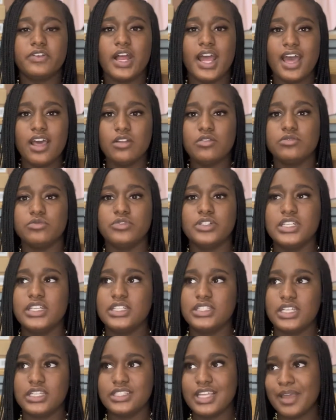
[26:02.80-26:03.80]
I don't really
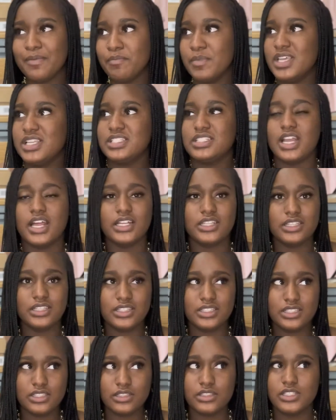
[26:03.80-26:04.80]
think they miss like
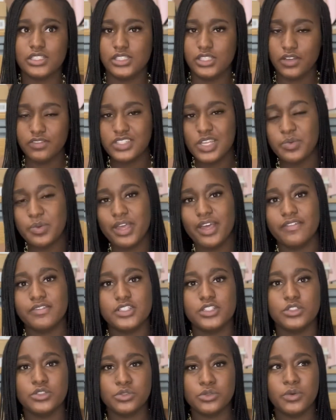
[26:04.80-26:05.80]
the stuff that we have
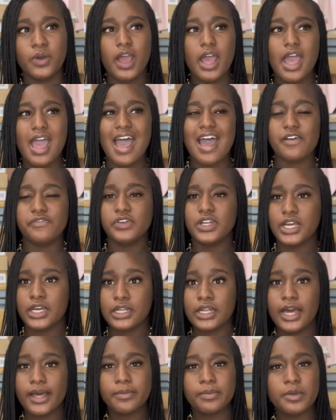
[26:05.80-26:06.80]
to do. I feel like a
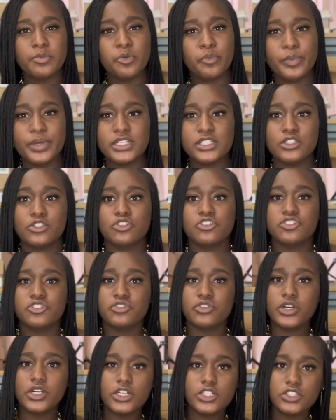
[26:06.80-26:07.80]
lot of people miss the
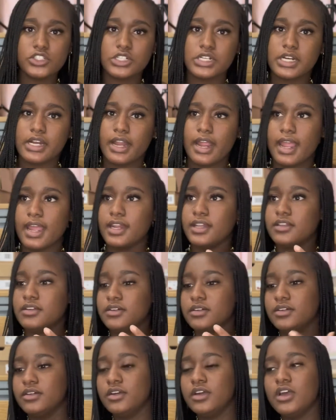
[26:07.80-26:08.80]
structure and
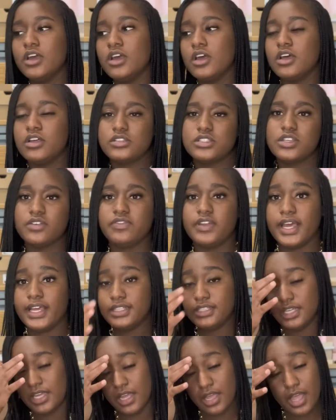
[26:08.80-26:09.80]
the stuff
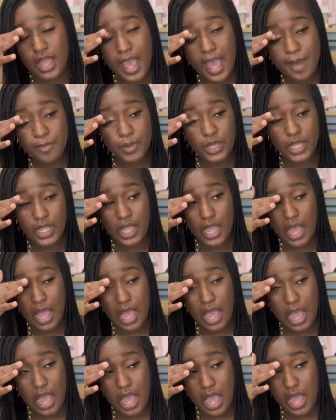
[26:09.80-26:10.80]
like that. I mean,
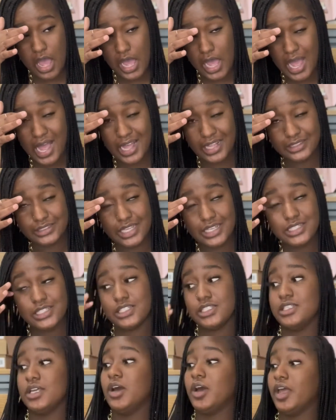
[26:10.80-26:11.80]
that's
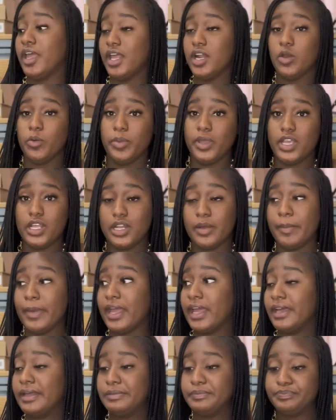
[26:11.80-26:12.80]
just an opinion of
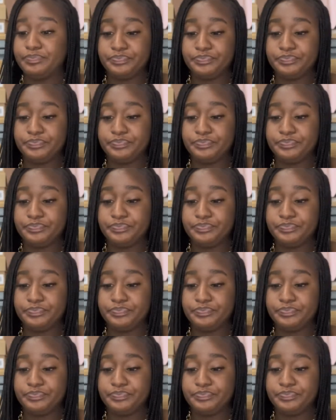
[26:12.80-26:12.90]
mine.